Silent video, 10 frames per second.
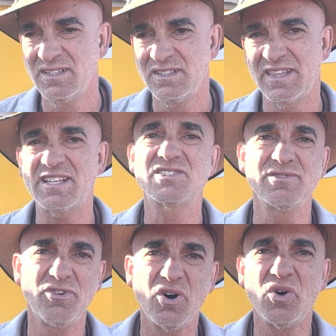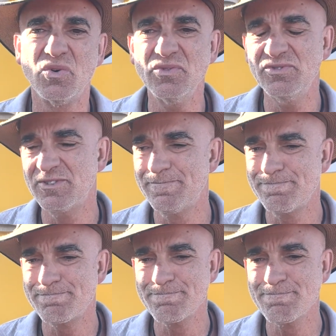that's evolved
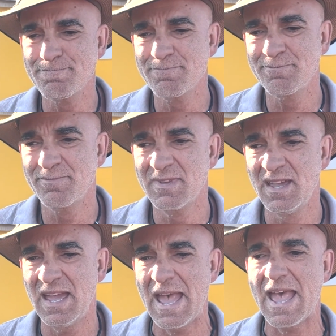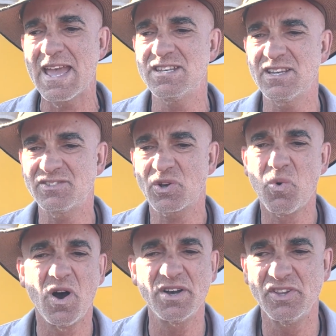and has
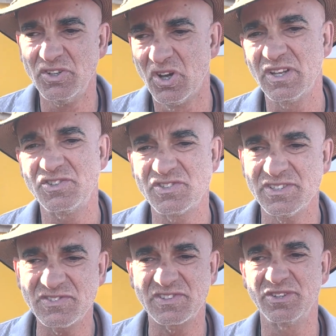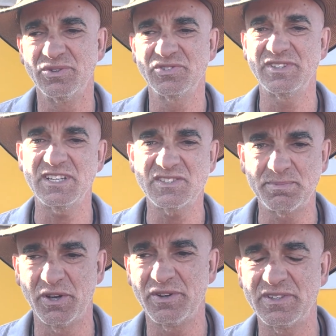acquired the knowledge and the skills and the
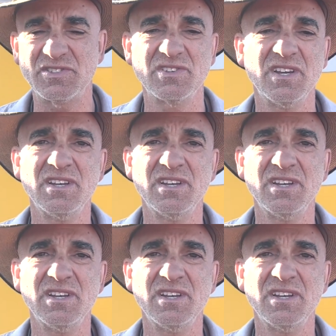experience